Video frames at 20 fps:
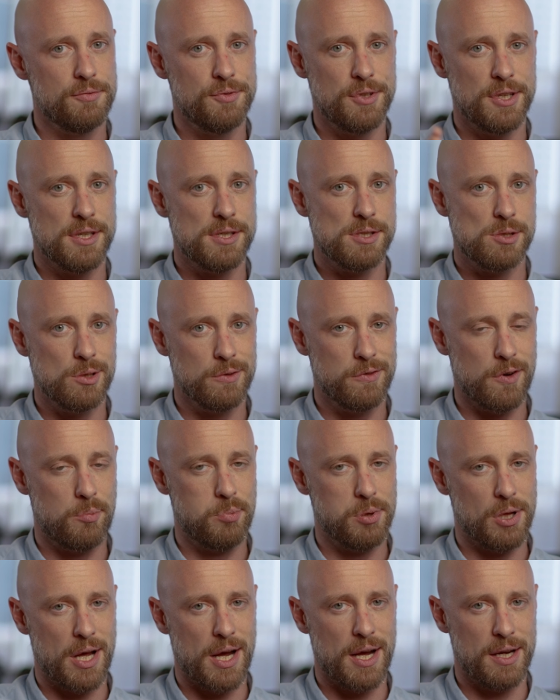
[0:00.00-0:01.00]
this, you've
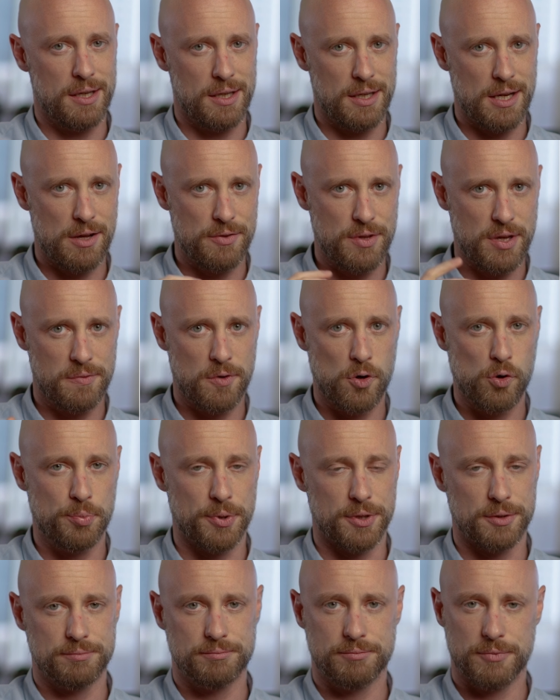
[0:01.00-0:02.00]
applied, and now they've
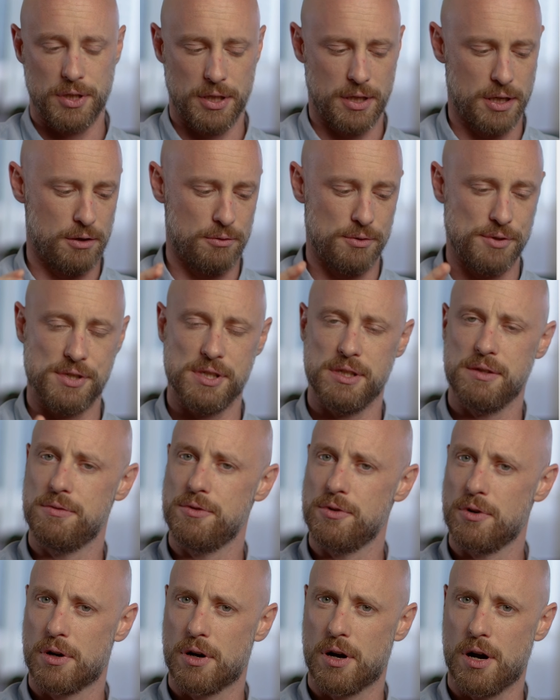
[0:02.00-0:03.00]
opened. You got to receive
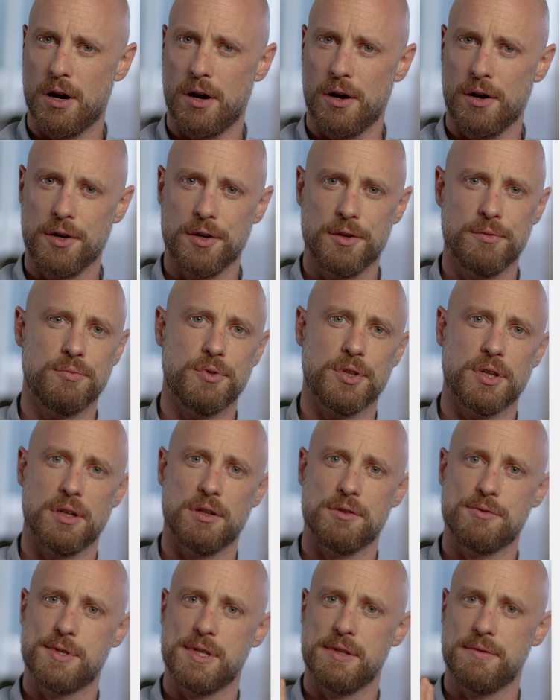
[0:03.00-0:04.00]
your card, you got to
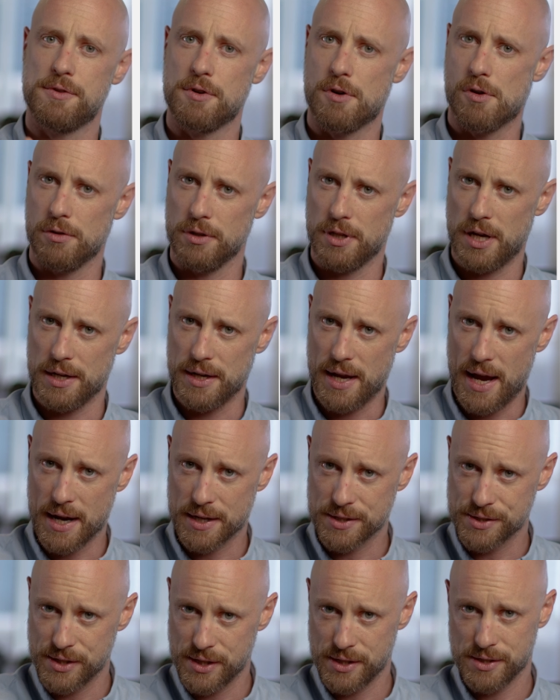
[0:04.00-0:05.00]
receive your online
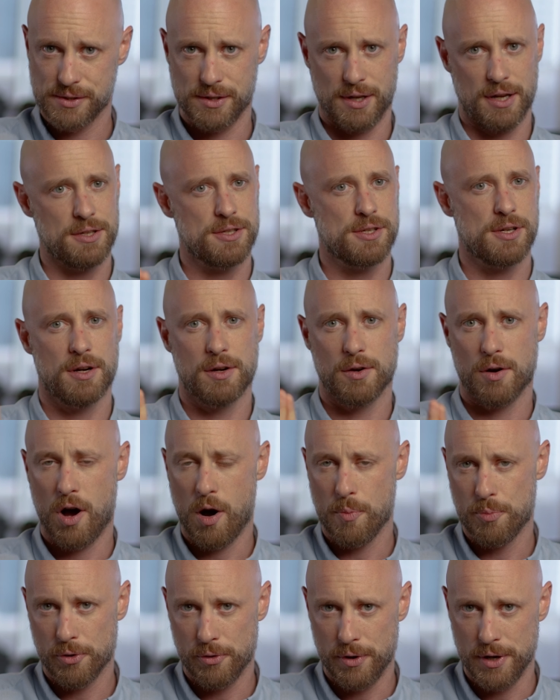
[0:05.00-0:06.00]
access and start
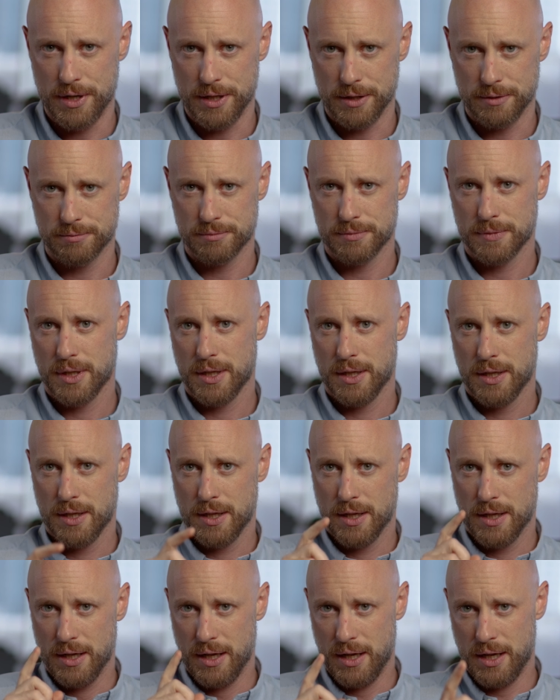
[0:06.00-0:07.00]
operating.
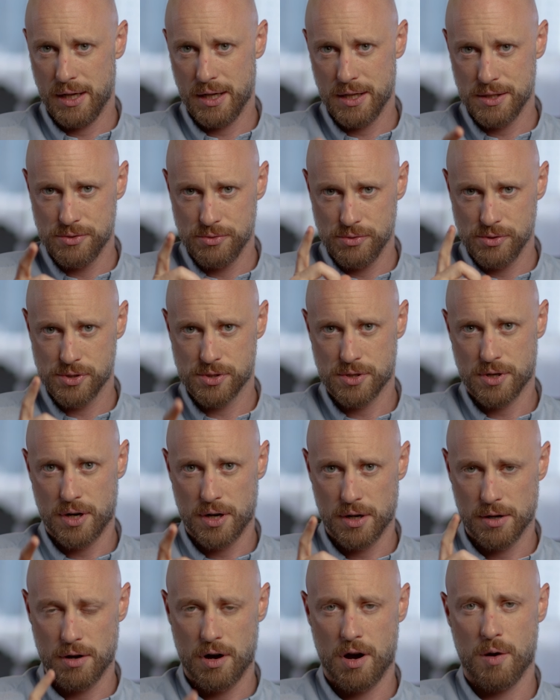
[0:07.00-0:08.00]
As you
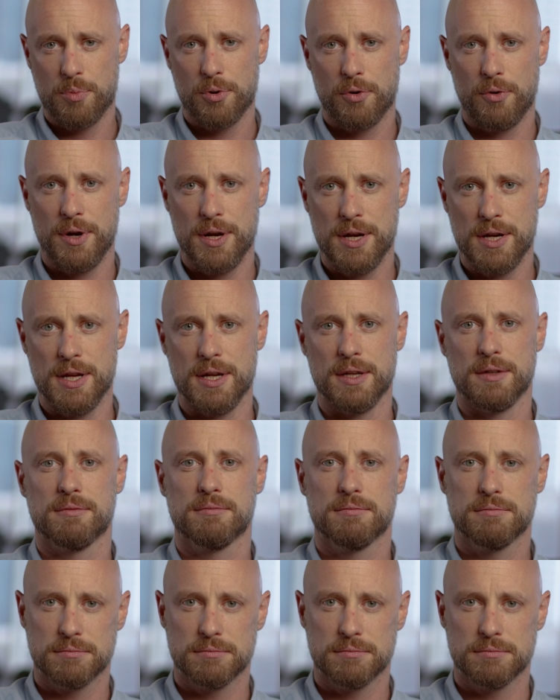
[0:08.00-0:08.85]
start operating,